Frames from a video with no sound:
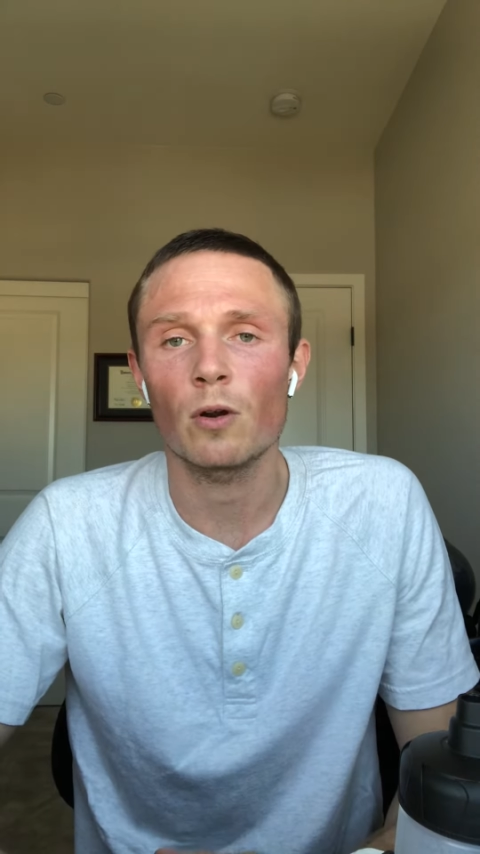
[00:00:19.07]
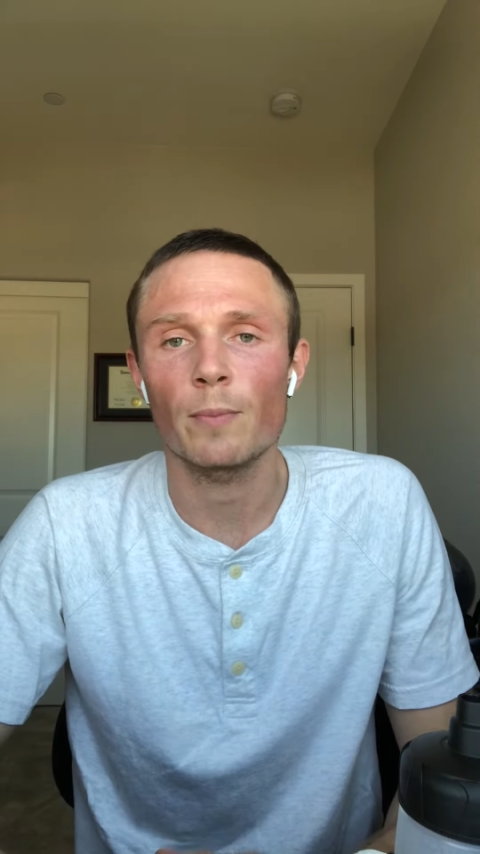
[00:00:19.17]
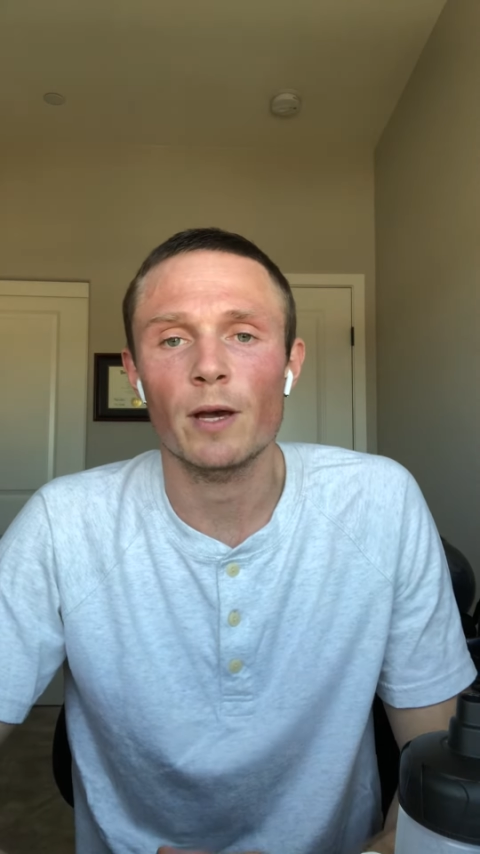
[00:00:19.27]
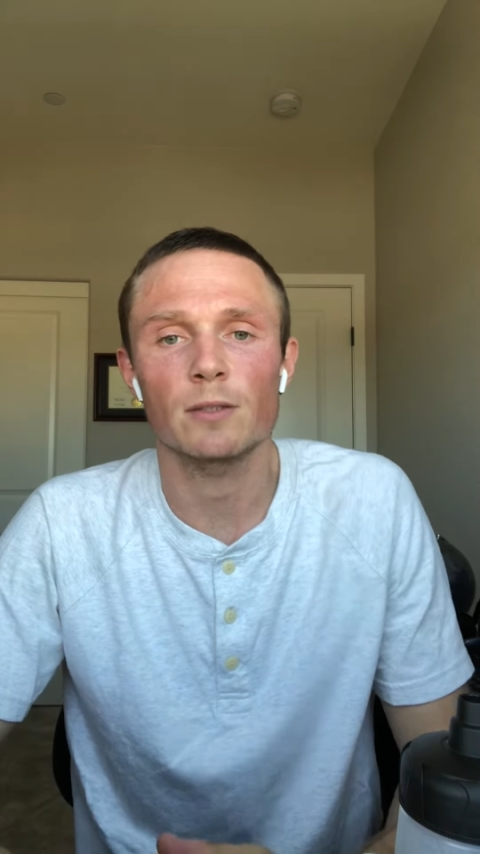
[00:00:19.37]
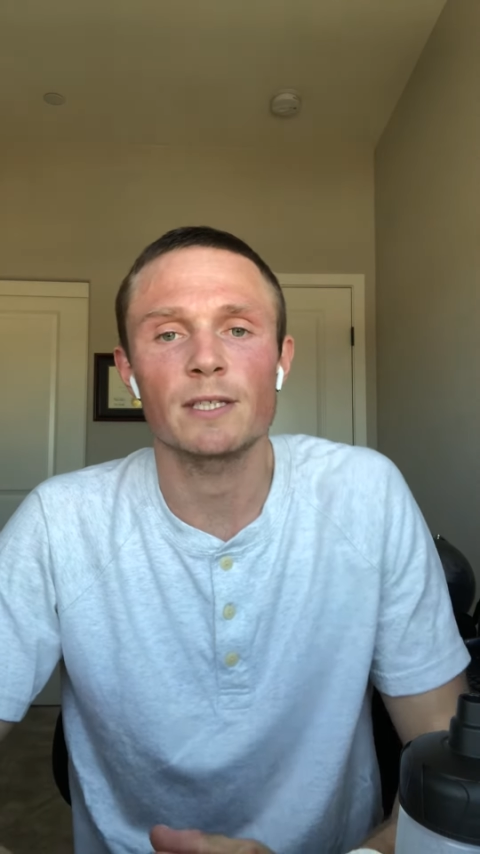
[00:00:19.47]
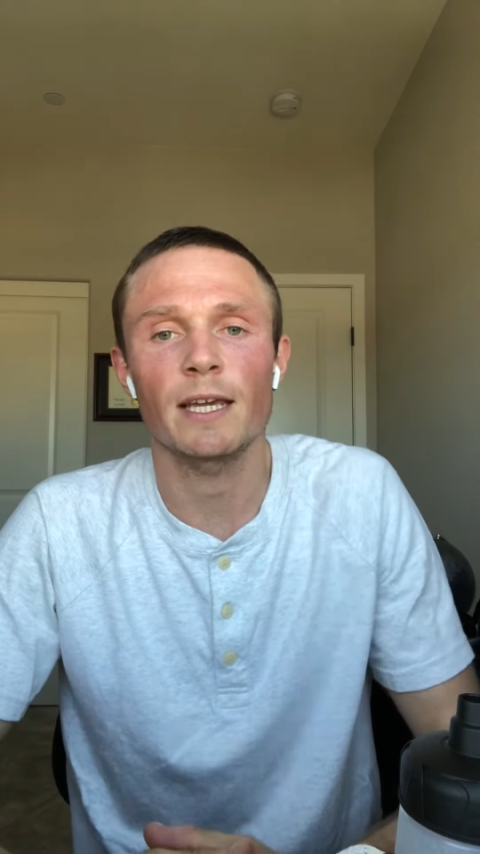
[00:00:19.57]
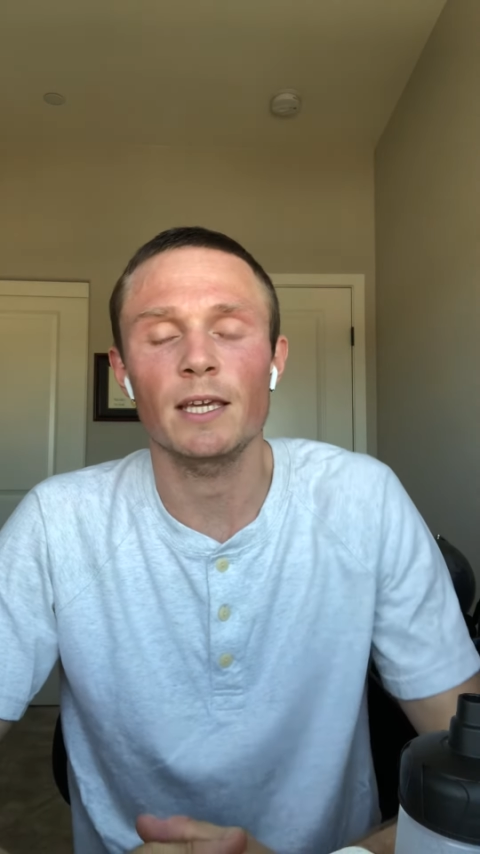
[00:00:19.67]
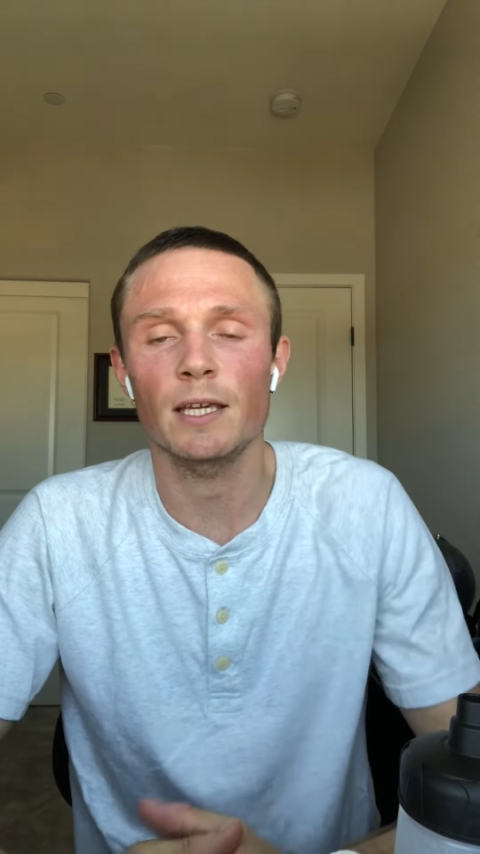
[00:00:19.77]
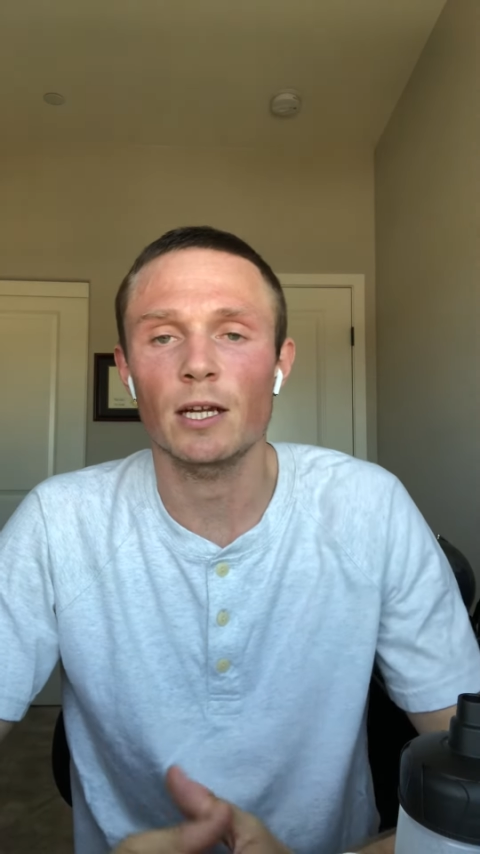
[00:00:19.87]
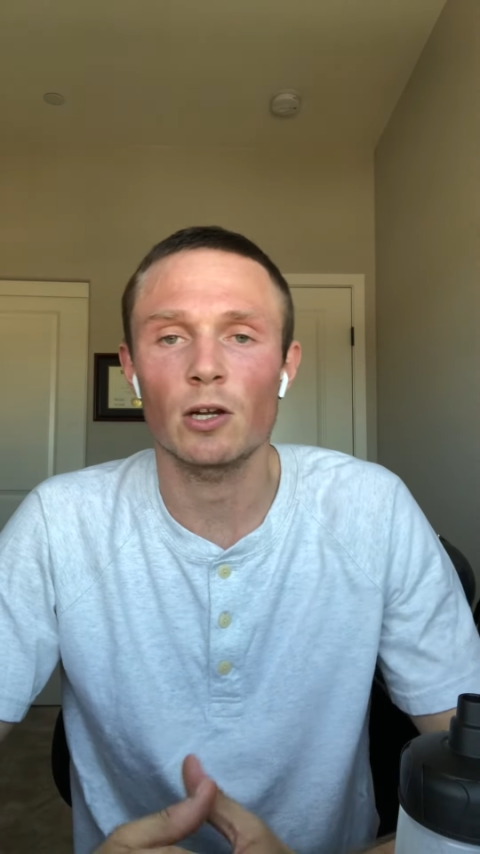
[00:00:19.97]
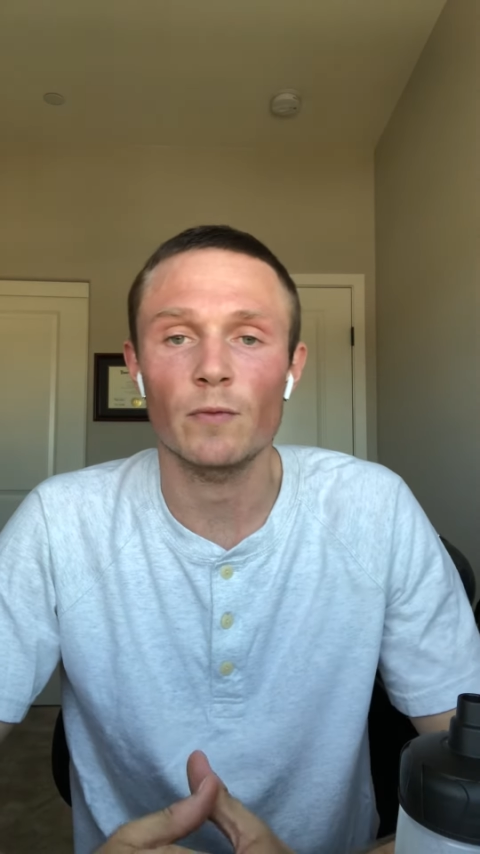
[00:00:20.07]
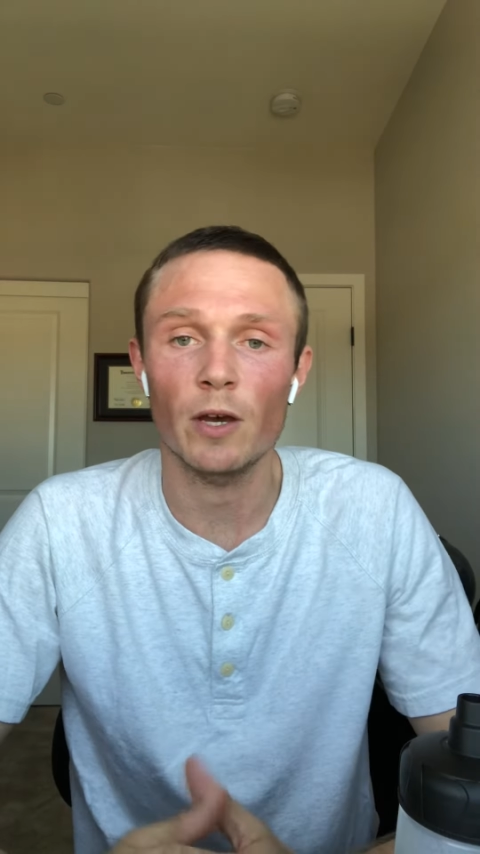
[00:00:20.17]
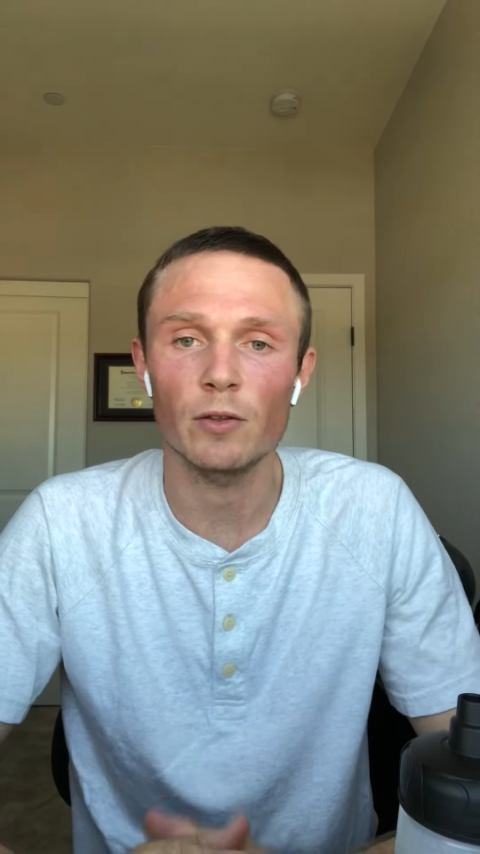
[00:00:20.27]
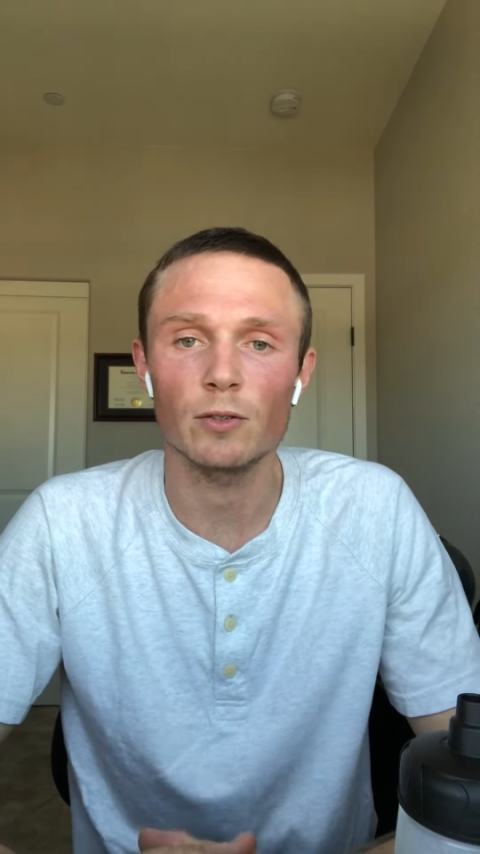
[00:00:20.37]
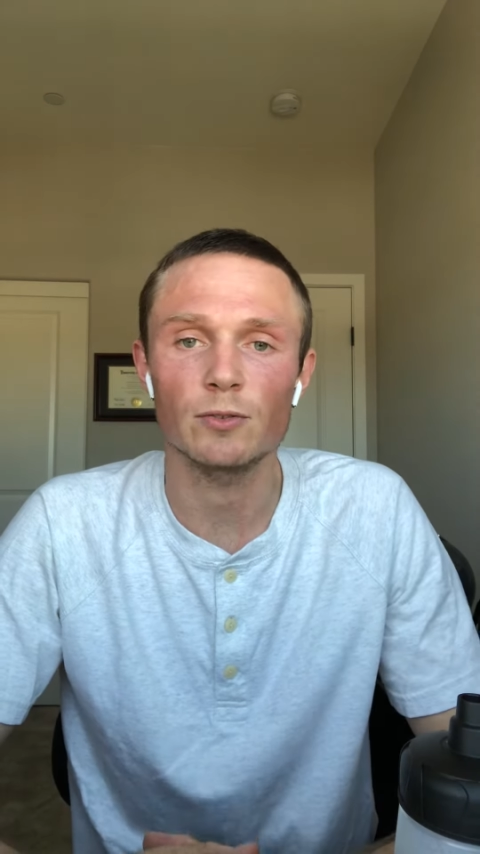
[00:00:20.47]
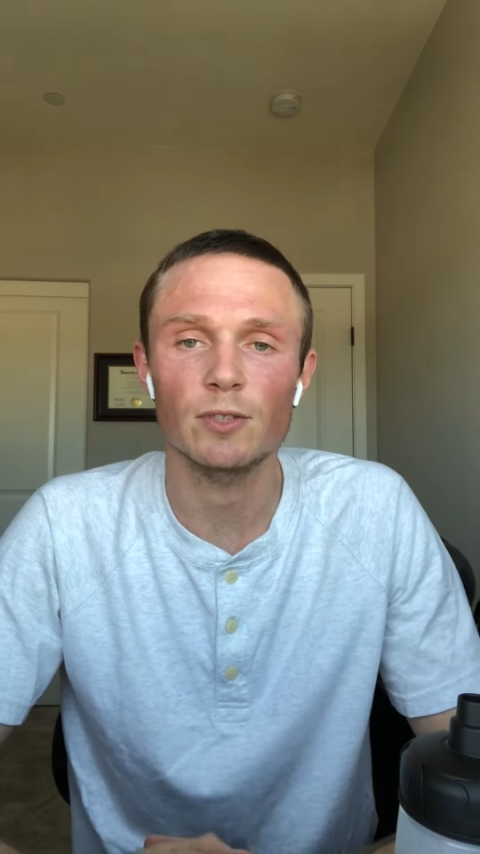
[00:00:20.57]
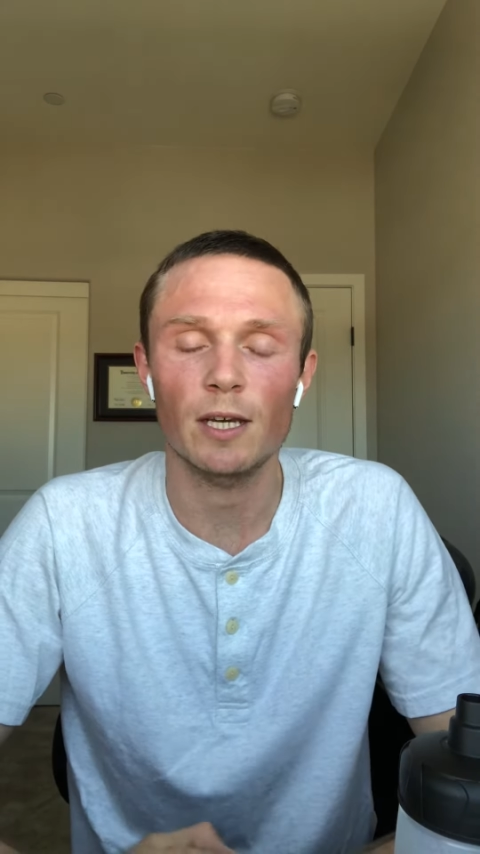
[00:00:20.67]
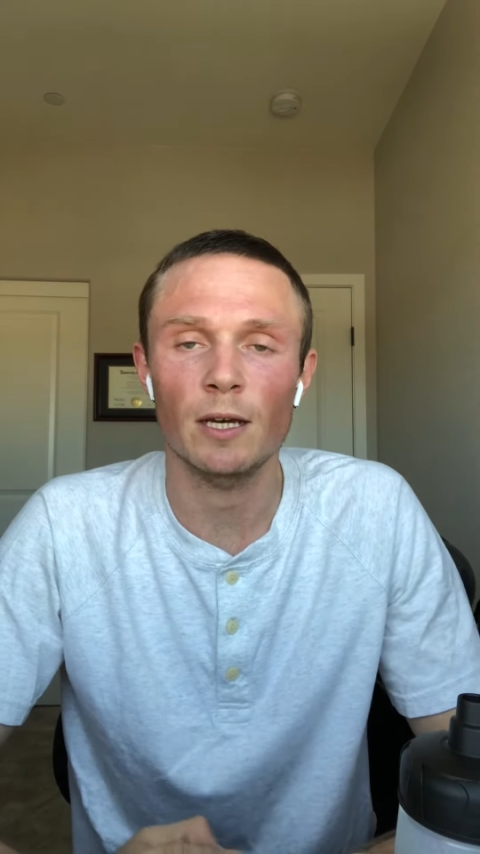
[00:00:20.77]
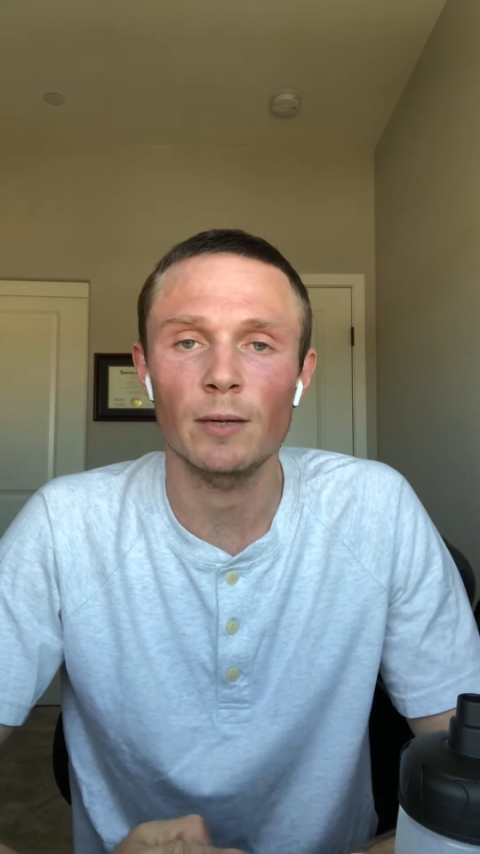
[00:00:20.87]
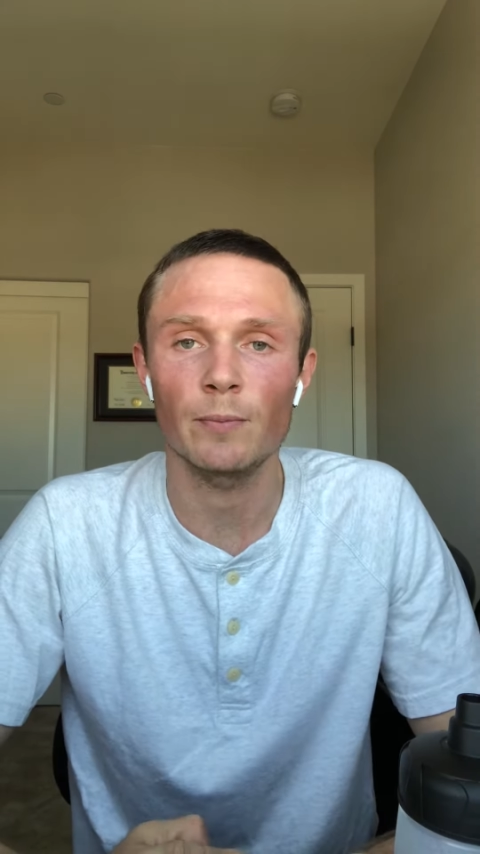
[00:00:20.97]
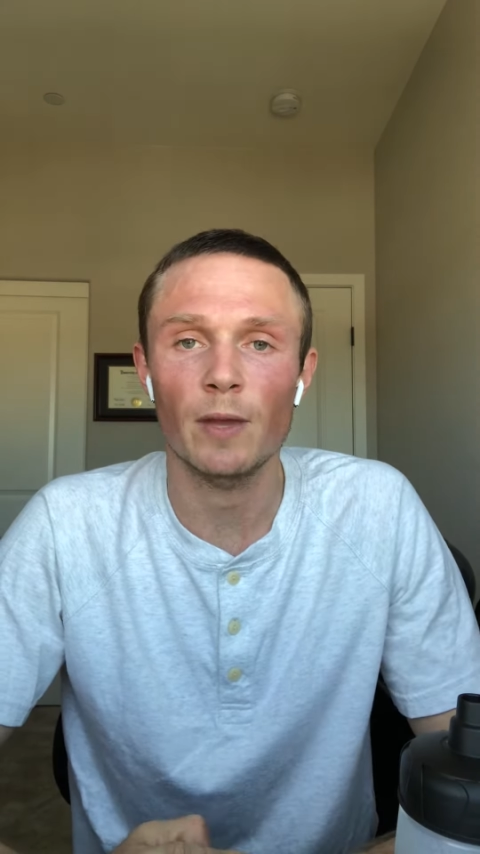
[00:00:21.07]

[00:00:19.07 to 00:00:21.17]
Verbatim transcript: about taking care of others um,